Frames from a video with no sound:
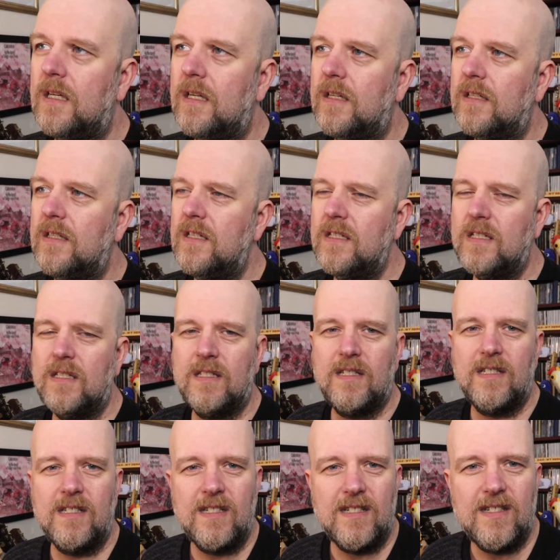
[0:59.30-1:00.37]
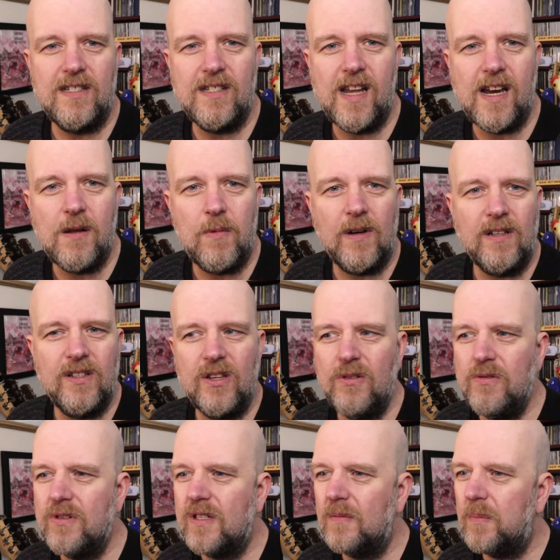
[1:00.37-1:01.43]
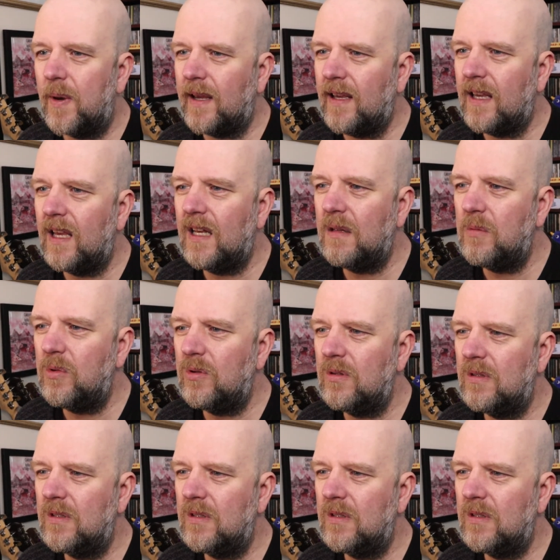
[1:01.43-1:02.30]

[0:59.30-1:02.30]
Does anyone use the bank anymore?